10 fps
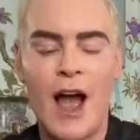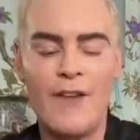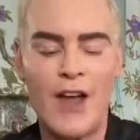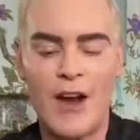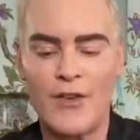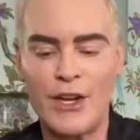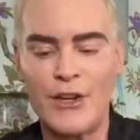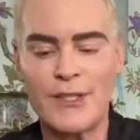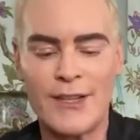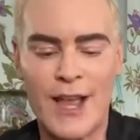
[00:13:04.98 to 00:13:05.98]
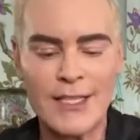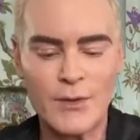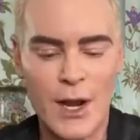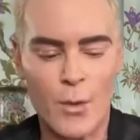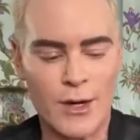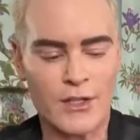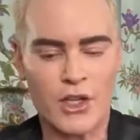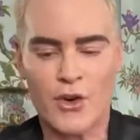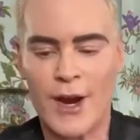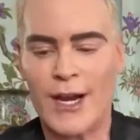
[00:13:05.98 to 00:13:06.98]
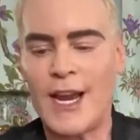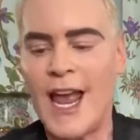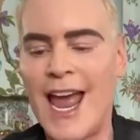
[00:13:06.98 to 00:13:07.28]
I've ever used. And that's what I wanted to create.